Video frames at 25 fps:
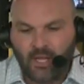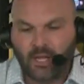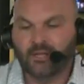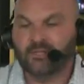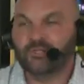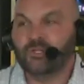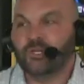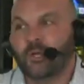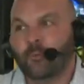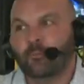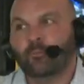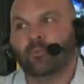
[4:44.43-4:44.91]

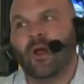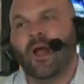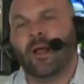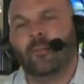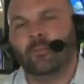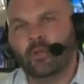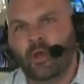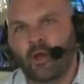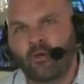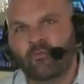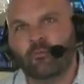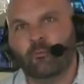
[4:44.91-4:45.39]
So you
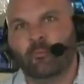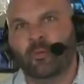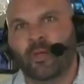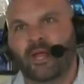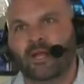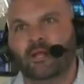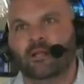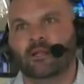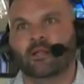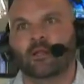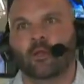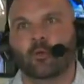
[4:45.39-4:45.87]
probably
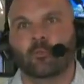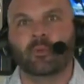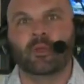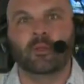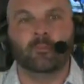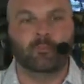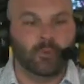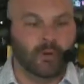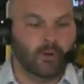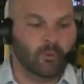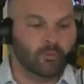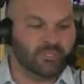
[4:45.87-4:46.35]
overpaid a little
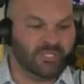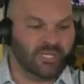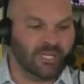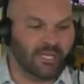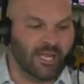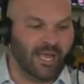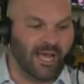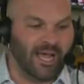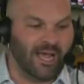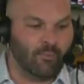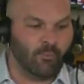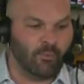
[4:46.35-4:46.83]
bit, but it was in
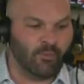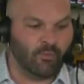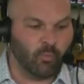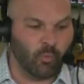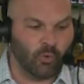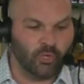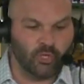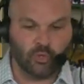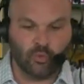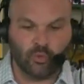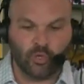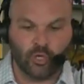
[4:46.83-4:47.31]
line with
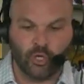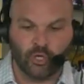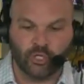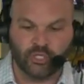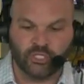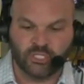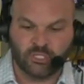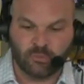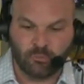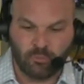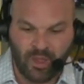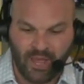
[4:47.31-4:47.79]
what you
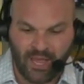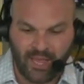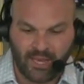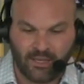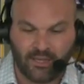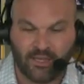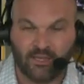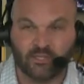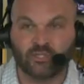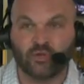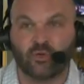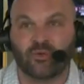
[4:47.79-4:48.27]
could
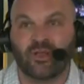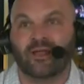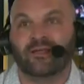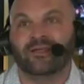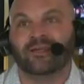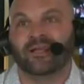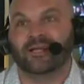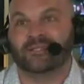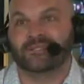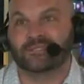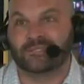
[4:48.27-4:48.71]
spend. And so now you got